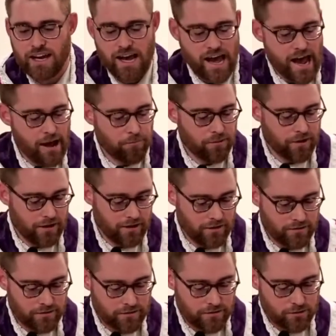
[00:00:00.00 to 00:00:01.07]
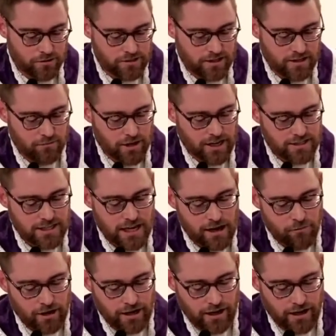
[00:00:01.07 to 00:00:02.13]
happened towards the end of my
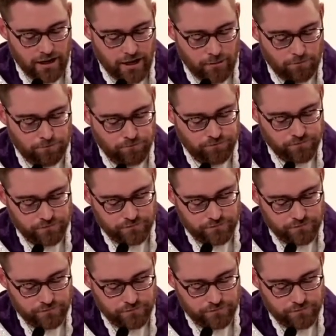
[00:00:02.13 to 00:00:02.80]
time at A&M.